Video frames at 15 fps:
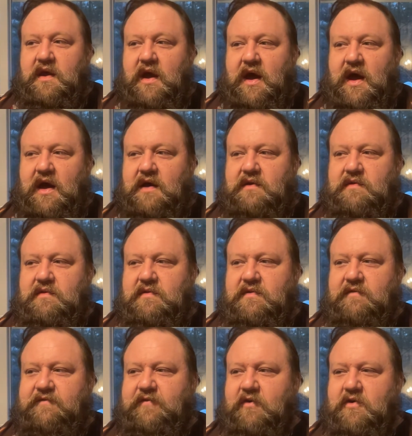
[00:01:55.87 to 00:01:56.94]

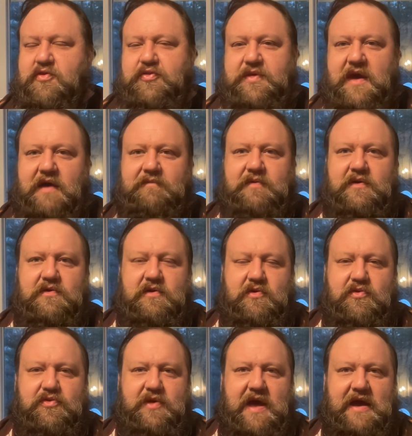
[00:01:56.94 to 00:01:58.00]
The fourth step
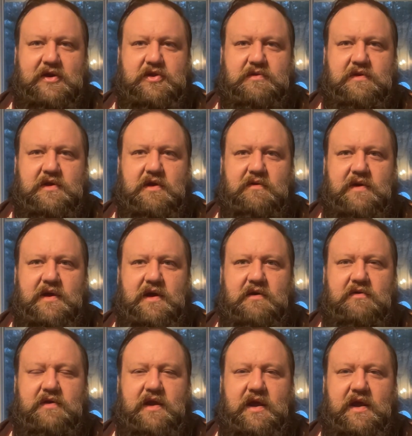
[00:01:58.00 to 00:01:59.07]
is actually going
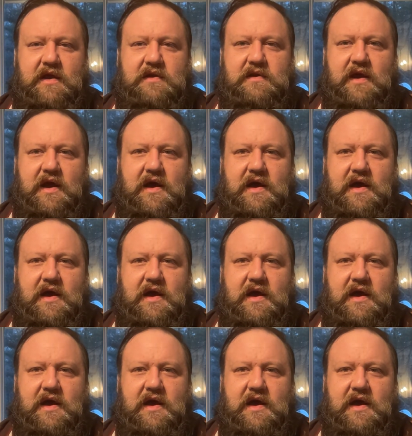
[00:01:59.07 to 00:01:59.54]
out and